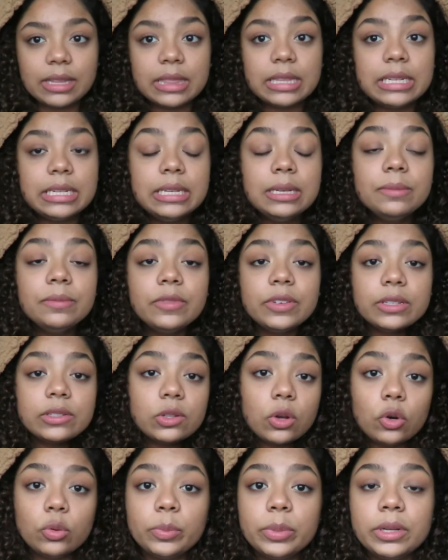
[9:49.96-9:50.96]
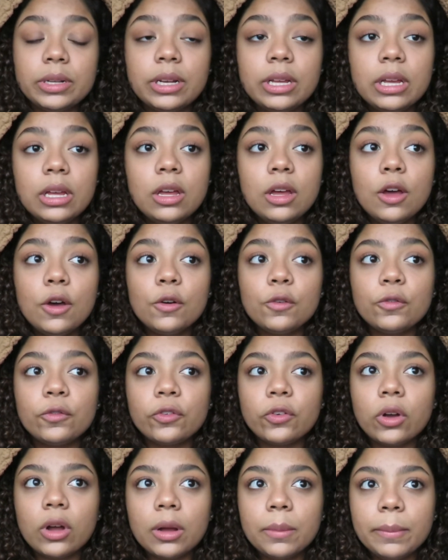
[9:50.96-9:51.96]
The DMV is open
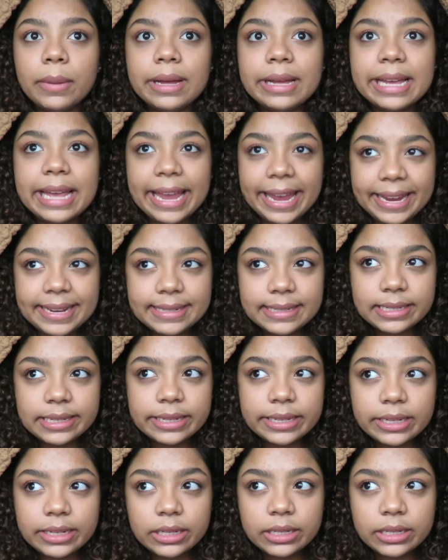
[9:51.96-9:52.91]
from 8